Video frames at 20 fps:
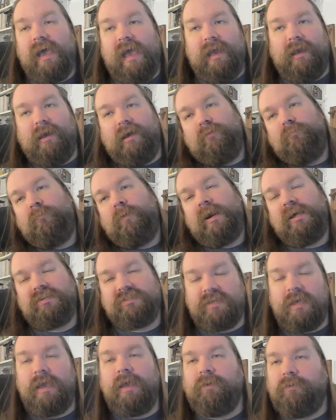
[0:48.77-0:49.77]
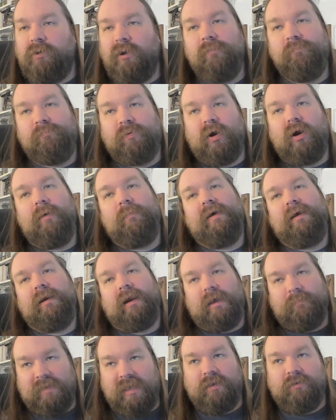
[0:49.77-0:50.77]
And when I say good bourbon,
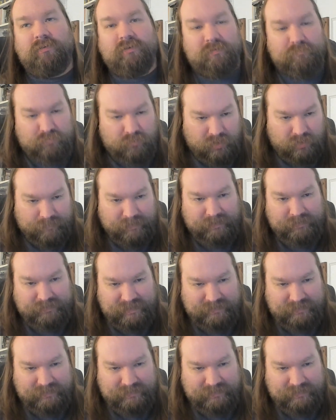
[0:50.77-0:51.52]
I mean good bourbon.